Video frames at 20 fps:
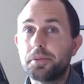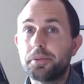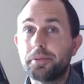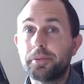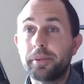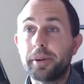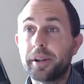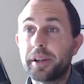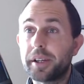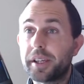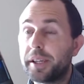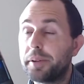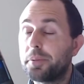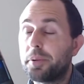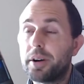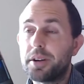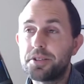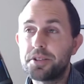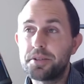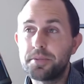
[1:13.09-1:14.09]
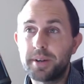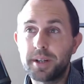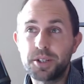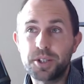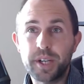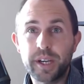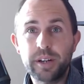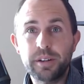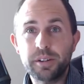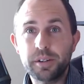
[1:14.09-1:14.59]
want to keep watching my
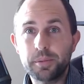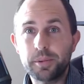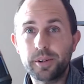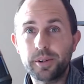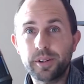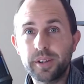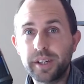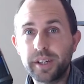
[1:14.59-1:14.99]
channel anymore,